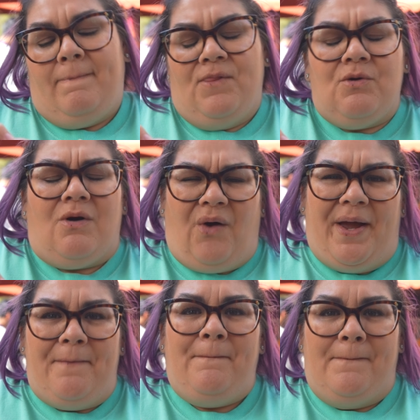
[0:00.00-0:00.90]
They're all
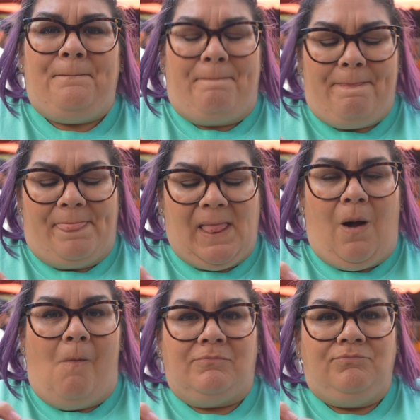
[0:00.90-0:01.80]
right. They were
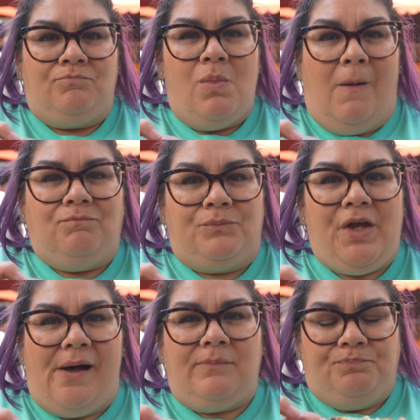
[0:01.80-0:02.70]
really disappointing to me.
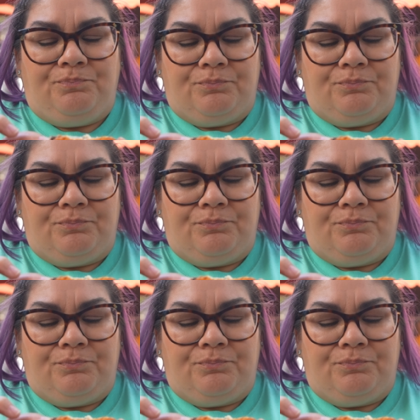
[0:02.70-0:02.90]
Yeah,